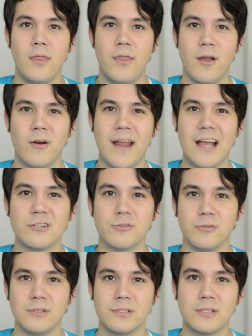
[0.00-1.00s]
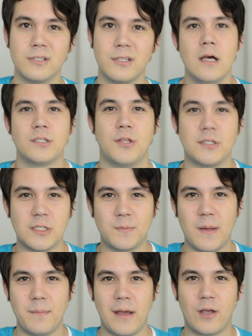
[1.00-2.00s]
they're naturals. So this has
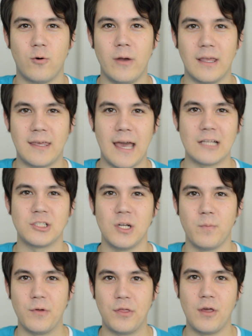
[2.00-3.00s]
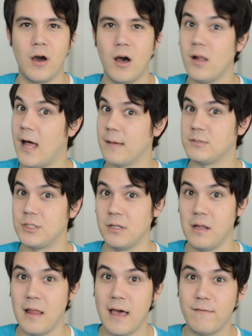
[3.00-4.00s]
been my quick catching up with y'all. I'm
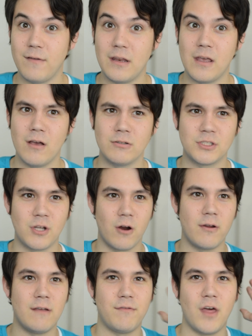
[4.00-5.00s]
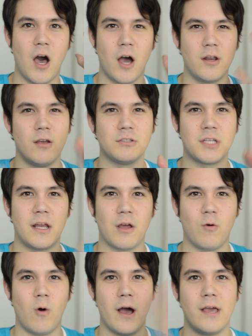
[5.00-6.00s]
still alive video. Sorry if the audio's kind
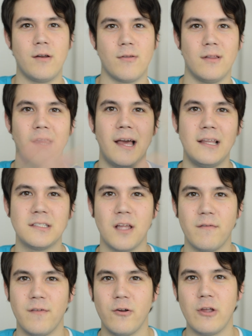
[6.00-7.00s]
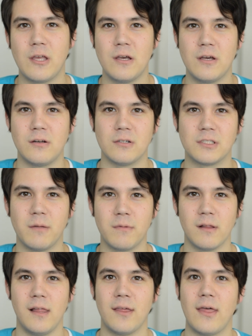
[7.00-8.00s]
of quiet or the lighting's not very good or
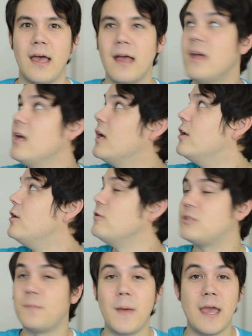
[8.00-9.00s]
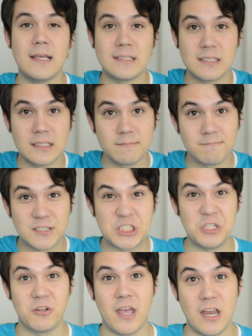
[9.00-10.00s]
something like that. New space,
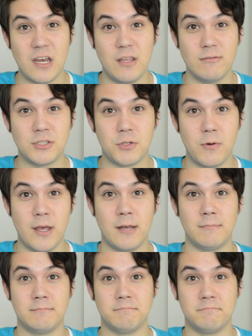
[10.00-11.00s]
still getting used to it